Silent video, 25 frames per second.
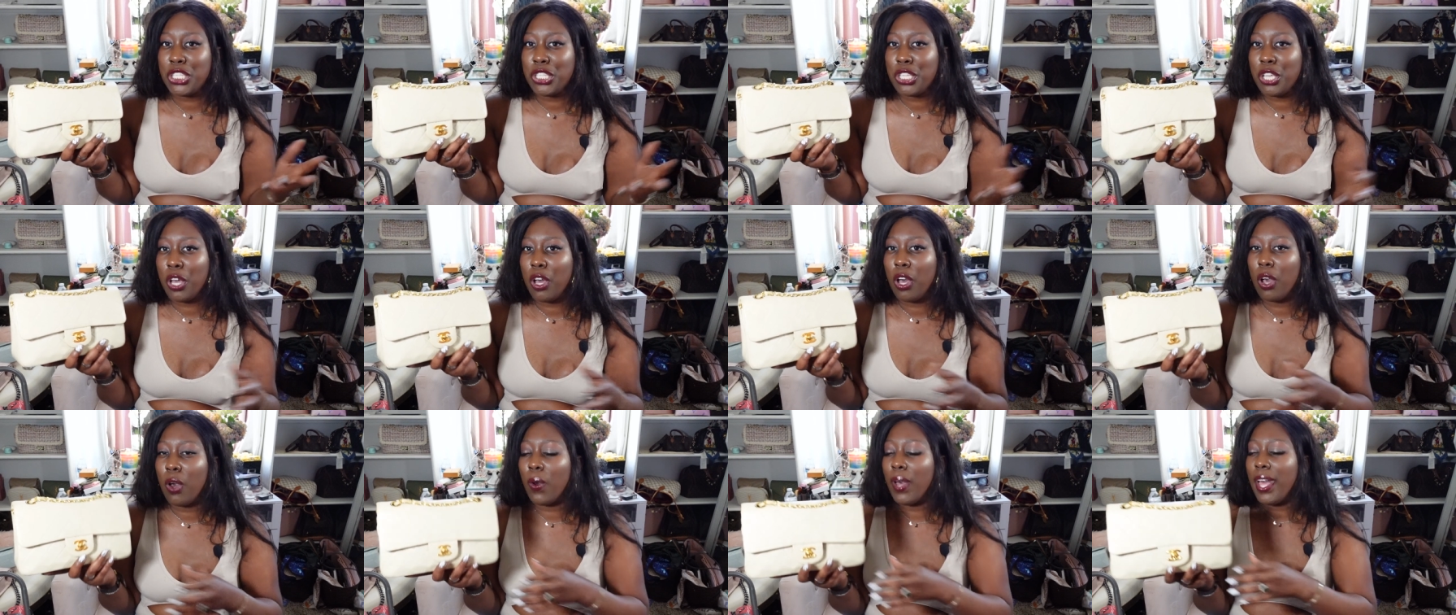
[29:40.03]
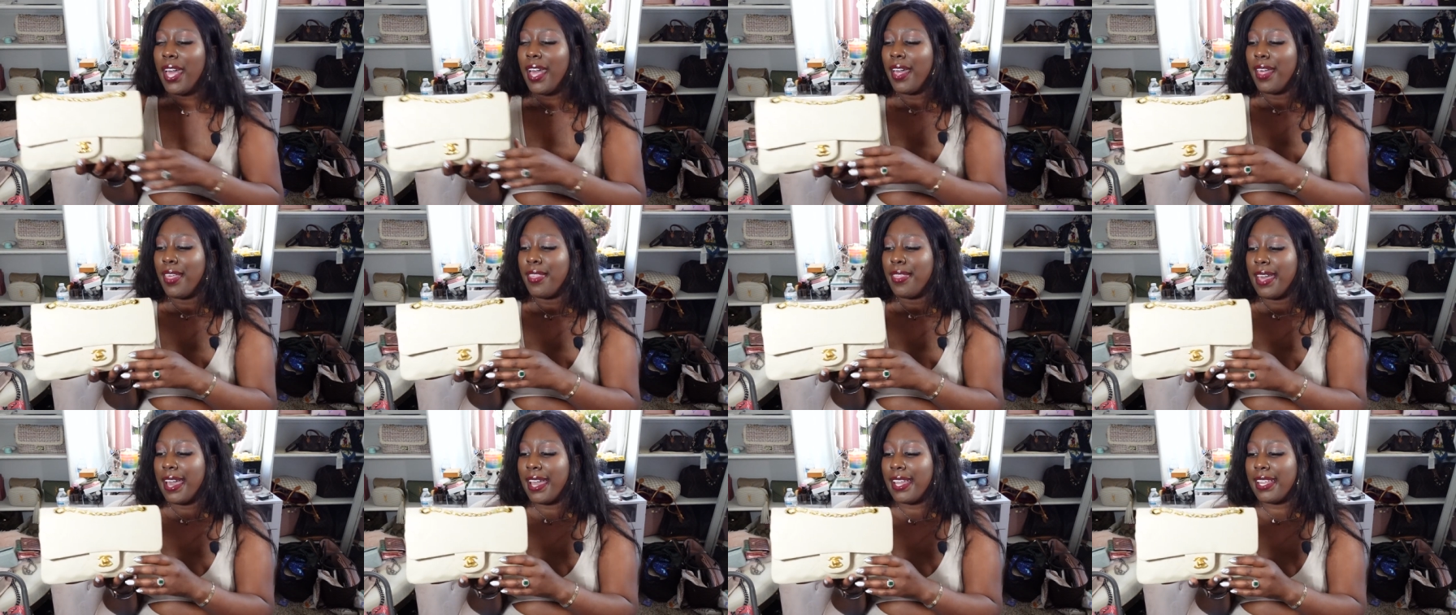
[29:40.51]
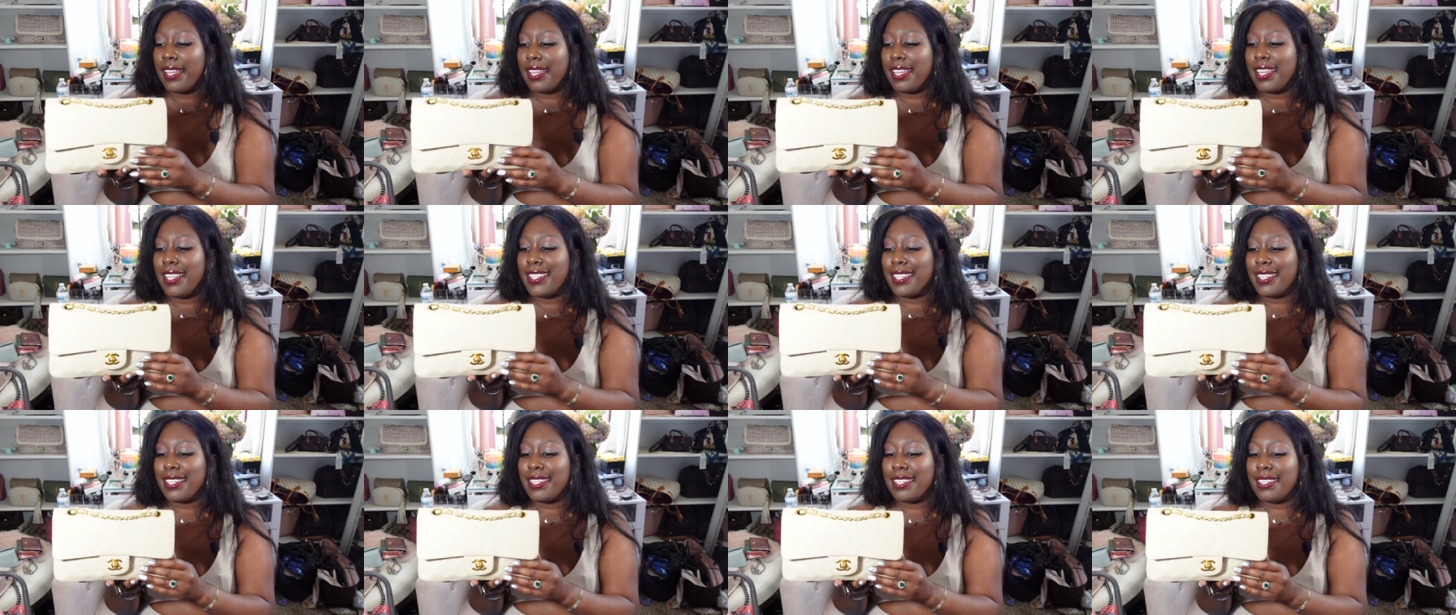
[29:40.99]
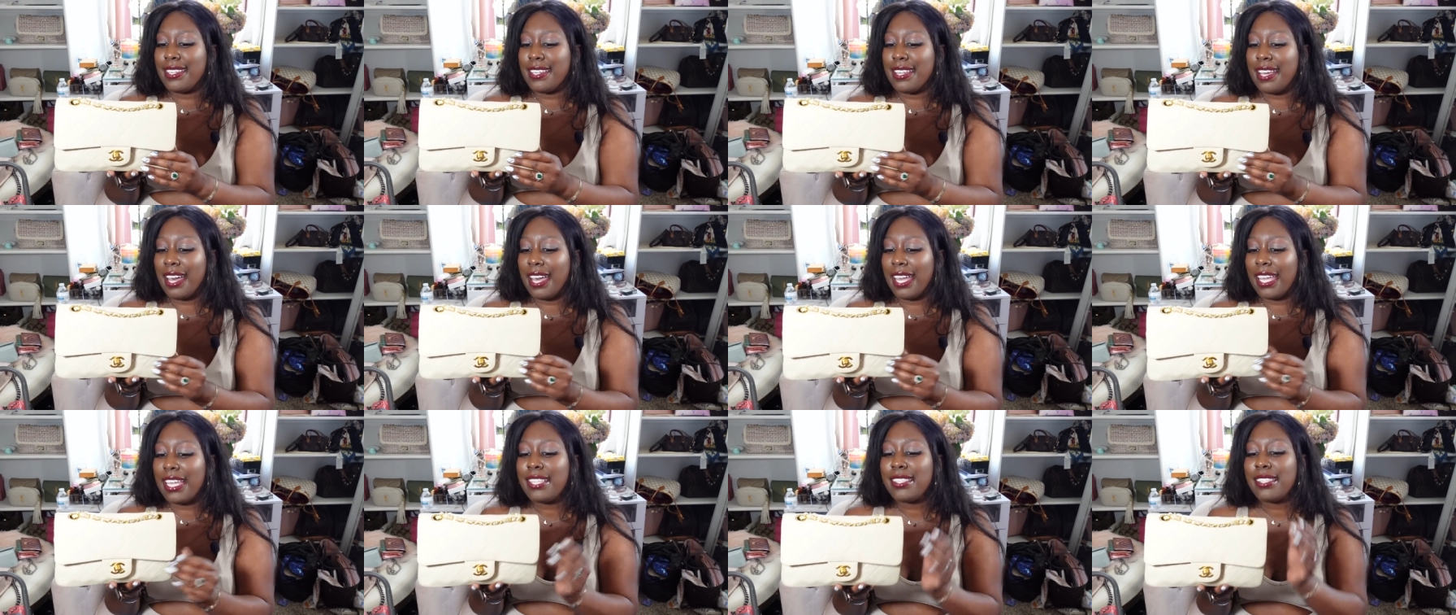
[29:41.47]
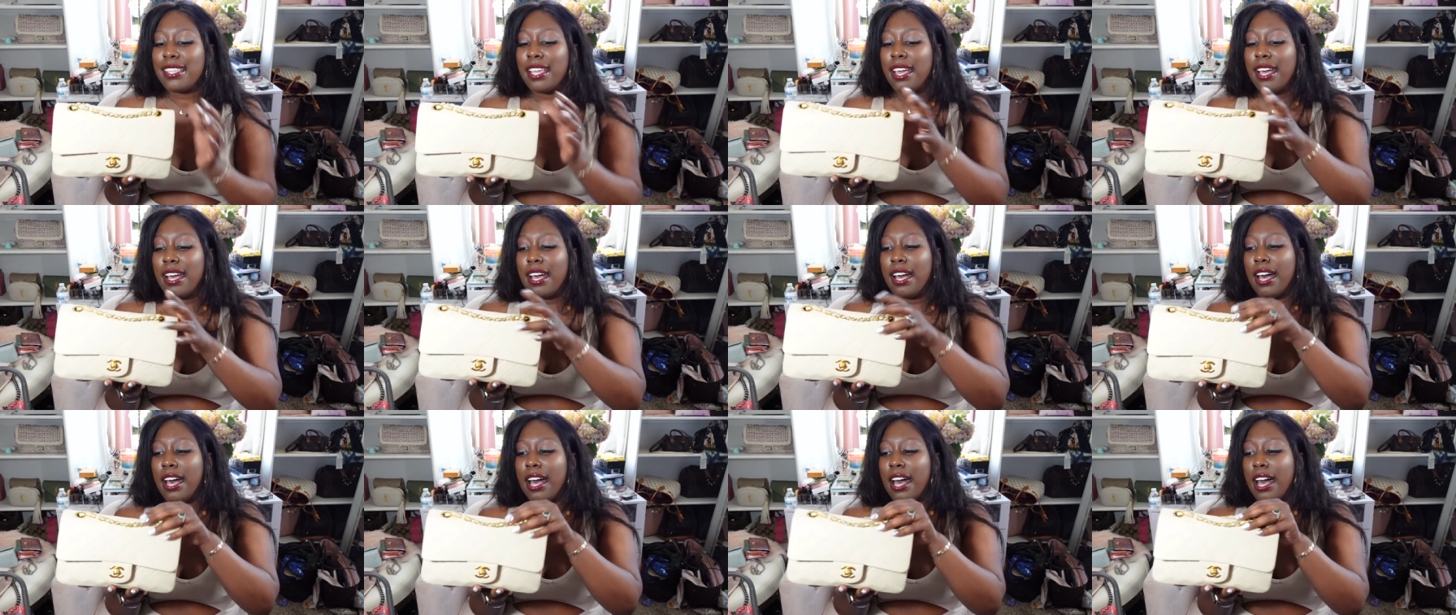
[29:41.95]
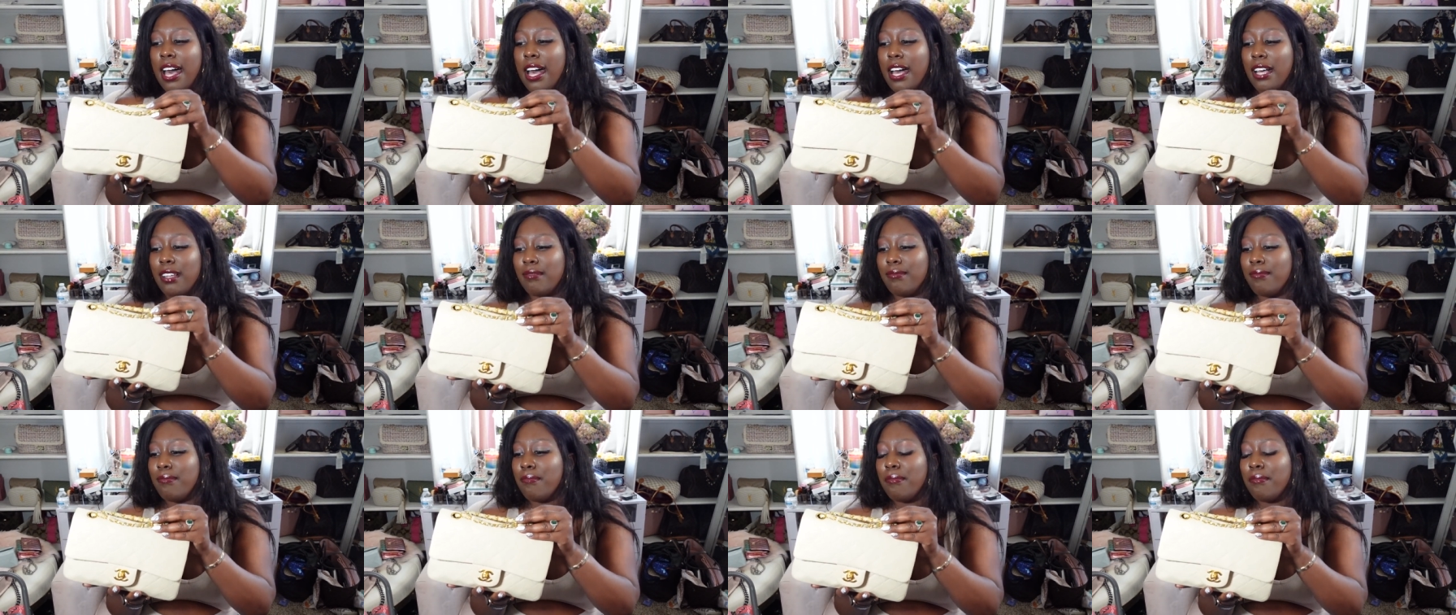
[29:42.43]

So that is nice. But